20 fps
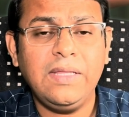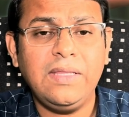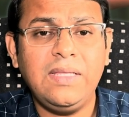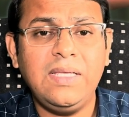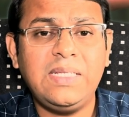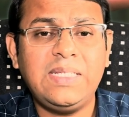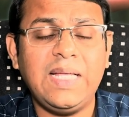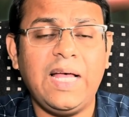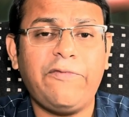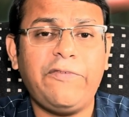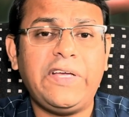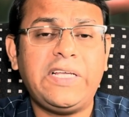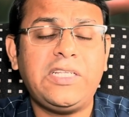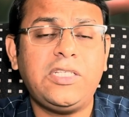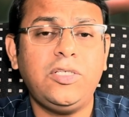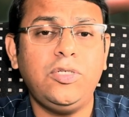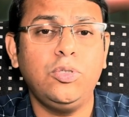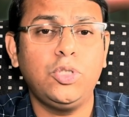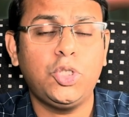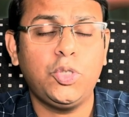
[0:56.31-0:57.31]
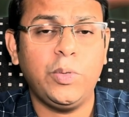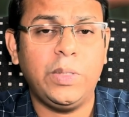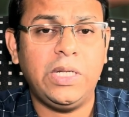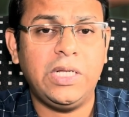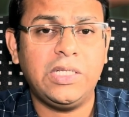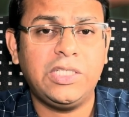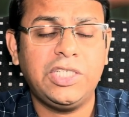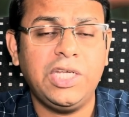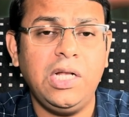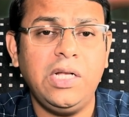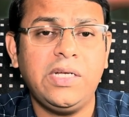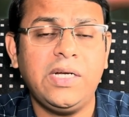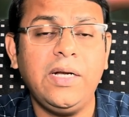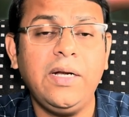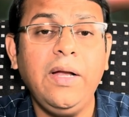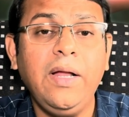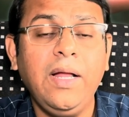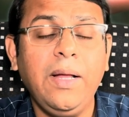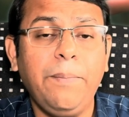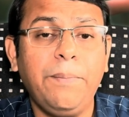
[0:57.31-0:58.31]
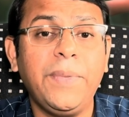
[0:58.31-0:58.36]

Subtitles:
This affects usually children